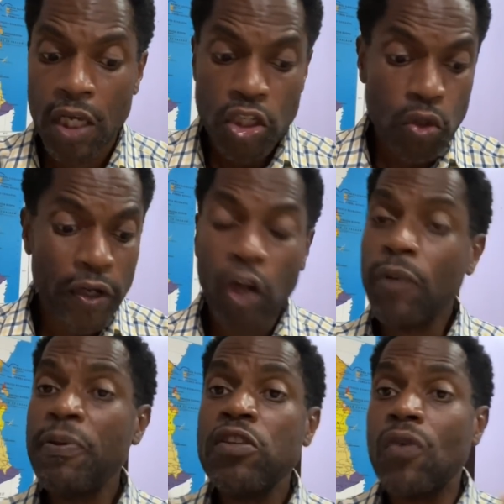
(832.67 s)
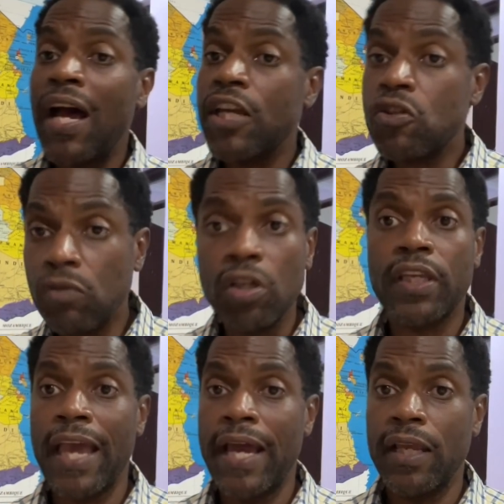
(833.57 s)
So it all depends on how you
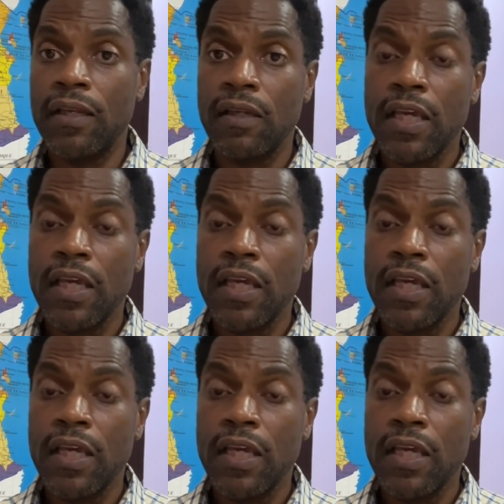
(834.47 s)
look at it.